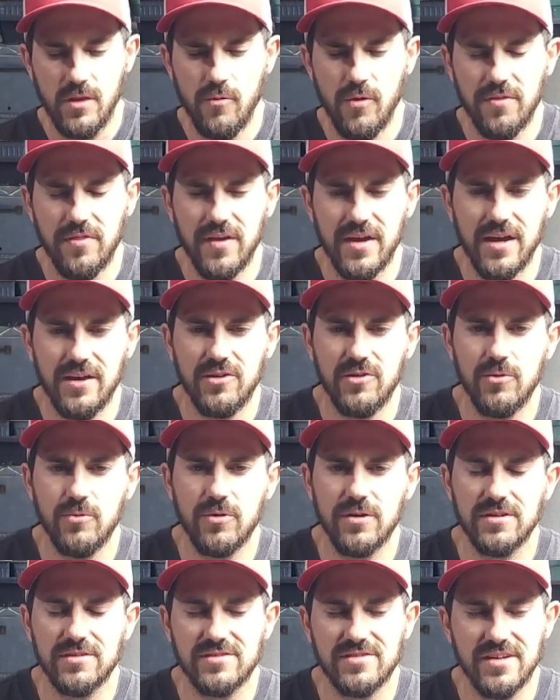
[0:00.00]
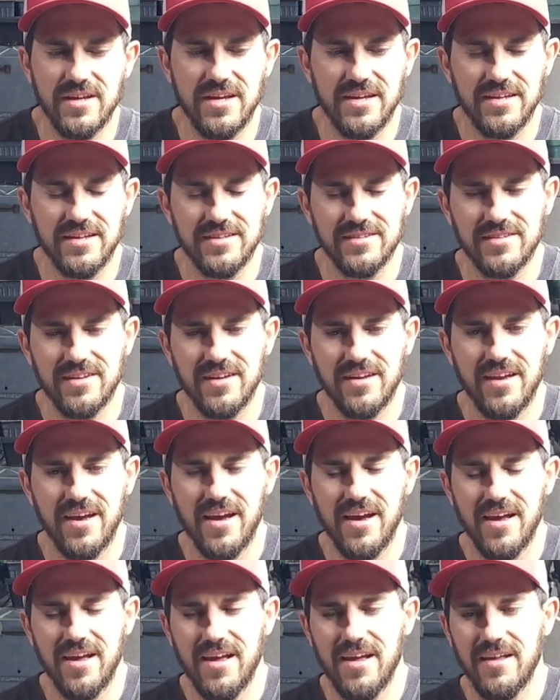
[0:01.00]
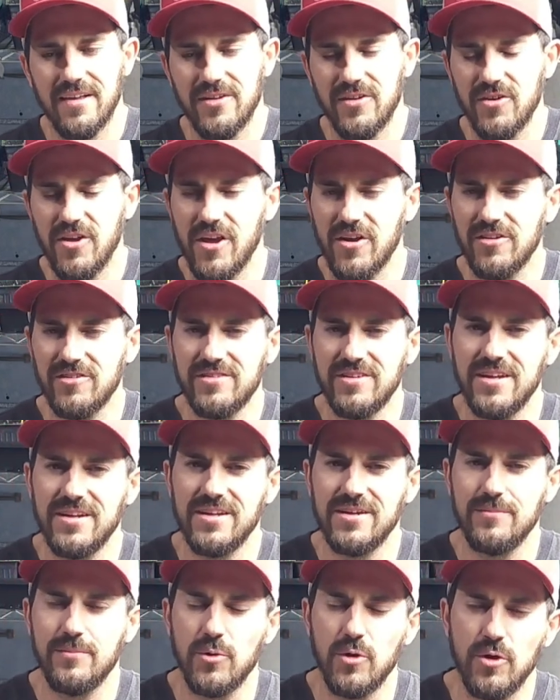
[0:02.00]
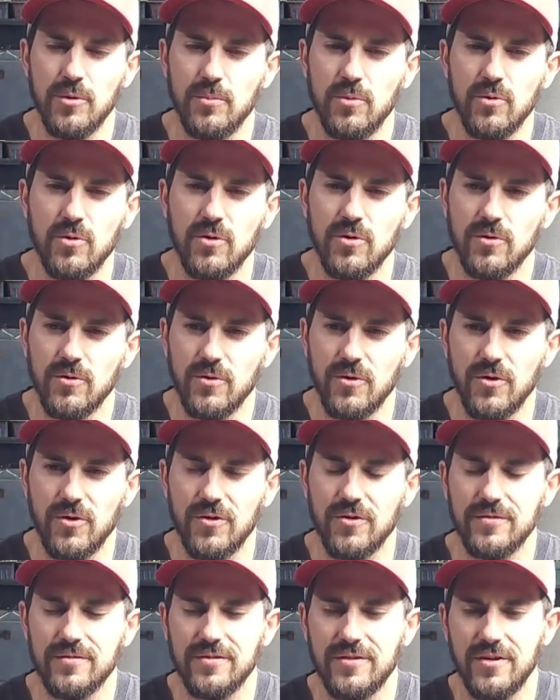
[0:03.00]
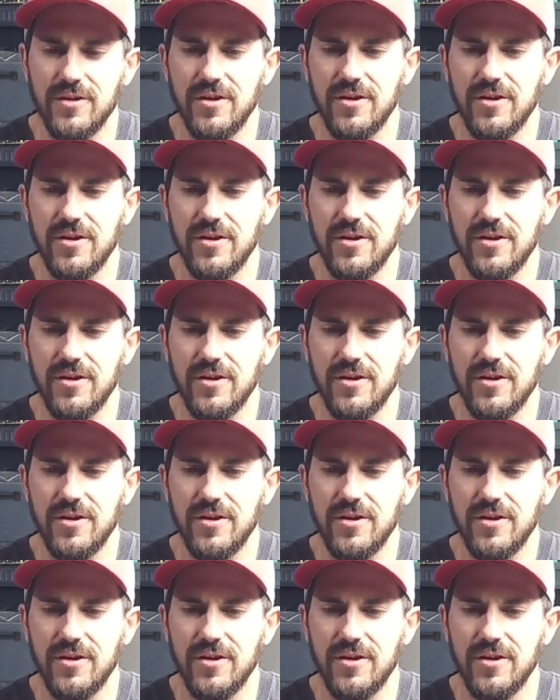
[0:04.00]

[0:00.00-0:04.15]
One thing I do want to say is you're not going to see any purple or,